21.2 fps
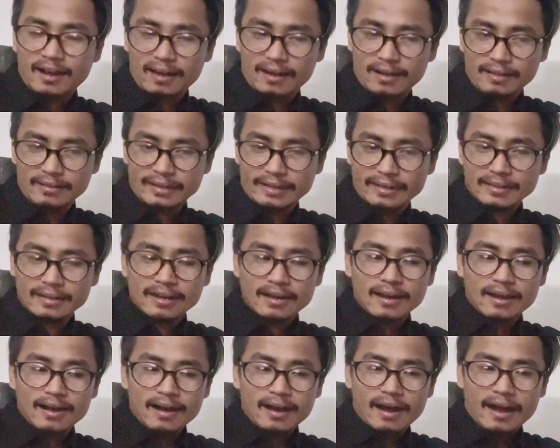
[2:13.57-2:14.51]
uh, like
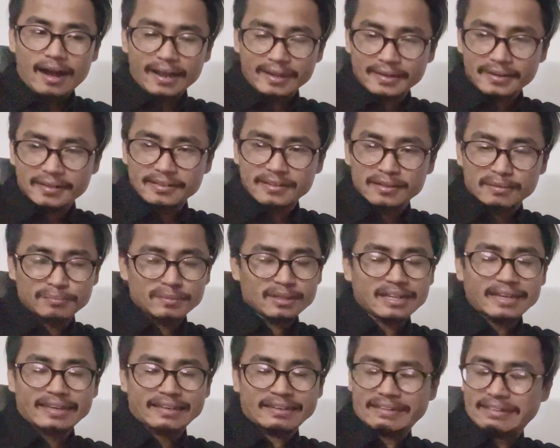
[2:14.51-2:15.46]
higher than me
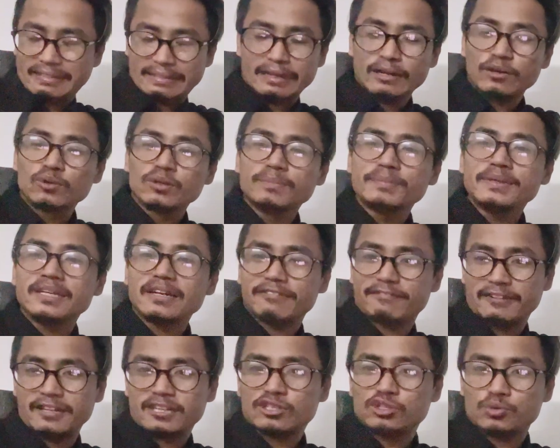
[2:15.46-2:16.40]
like there will be a
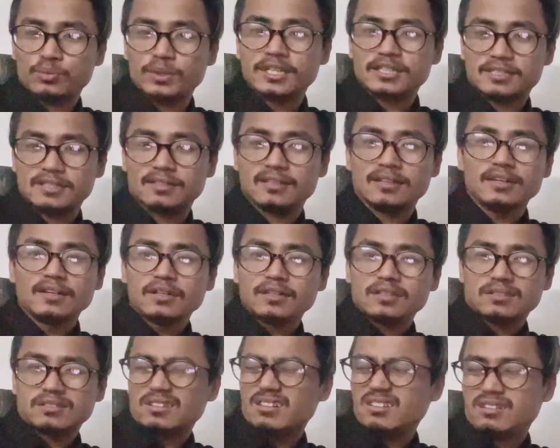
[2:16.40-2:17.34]
fluctuation
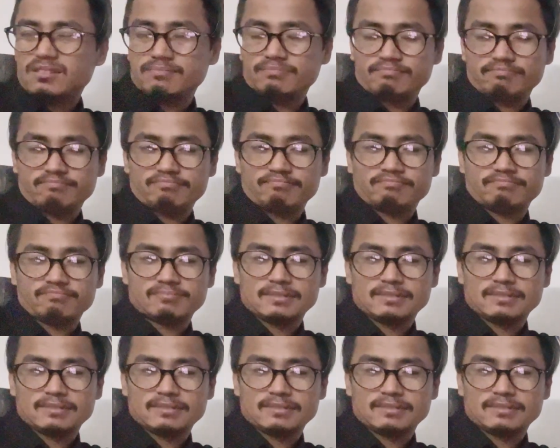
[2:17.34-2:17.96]
so um, mm,